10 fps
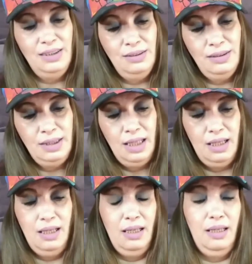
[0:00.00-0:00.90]

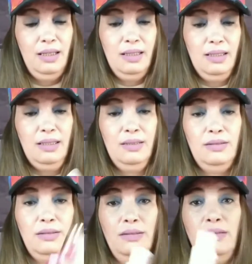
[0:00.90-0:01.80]
Okay,
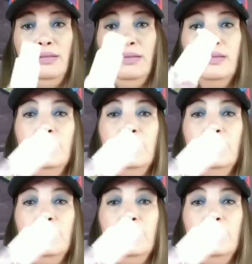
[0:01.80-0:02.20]
so